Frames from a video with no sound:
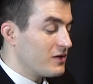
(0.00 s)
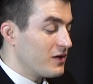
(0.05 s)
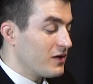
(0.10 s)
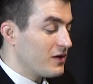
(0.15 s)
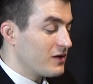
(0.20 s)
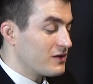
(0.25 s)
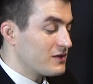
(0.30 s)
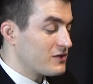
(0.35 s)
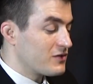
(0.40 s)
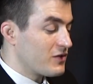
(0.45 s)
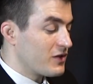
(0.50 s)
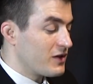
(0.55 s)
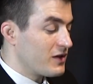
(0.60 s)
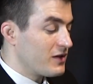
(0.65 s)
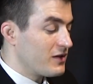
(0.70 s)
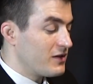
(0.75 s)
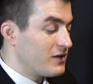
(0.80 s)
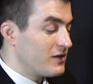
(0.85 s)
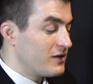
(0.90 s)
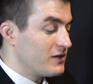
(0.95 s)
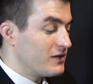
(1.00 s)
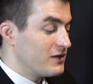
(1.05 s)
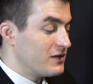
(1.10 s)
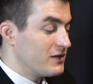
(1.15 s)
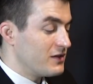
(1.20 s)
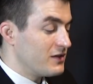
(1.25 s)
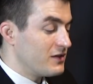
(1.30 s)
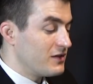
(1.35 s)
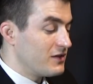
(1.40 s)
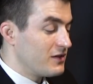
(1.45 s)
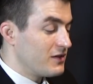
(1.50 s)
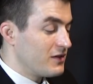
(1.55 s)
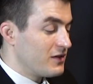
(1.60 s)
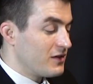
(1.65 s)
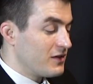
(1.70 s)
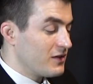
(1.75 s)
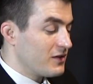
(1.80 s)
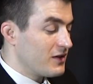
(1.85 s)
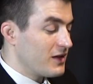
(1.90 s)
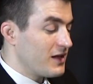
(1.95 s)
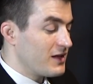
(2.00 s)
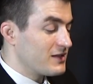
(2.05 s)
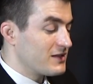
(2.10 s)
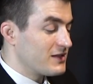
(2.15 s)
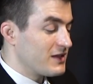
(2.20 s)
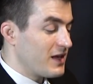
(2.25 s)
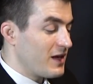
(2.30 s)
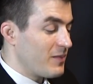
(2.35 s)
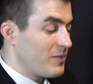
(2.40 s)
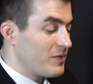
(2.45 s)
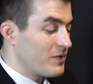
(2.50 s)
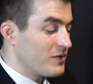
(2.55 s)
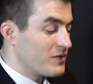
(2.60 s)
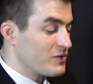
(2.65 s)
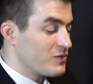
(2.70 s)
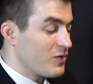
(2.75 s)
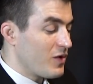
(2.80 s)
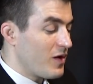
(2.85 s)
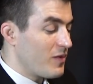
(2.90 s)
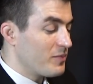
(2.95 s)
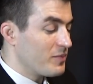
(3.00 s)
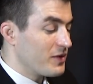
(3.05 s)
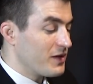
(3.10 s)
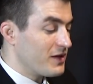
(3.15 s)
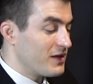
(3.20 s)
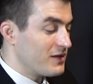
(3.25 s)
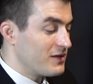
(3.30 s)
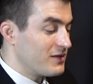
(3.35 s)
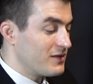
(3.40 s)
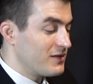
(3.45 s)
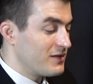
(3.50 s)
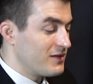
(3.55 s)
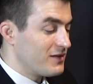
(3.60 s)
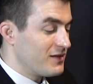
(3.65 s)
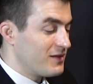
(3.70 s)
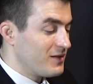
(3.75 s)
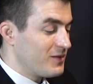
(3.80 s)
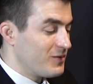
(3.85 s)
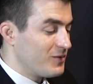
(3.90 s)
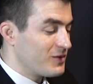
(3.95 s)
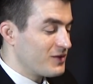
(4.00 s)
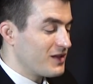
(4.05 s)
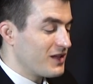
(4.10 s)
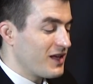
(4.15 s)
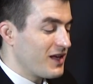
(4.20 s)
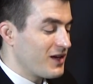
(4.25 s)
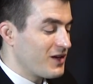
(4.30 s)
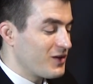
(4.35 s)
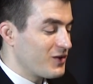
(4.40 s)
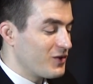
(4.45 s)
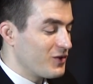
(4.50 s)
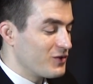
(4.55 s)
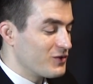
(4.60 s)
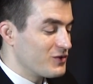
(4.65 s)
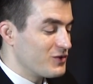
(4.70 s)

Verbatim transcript: uh, string theory, landscape, and the swampland. What the heck are those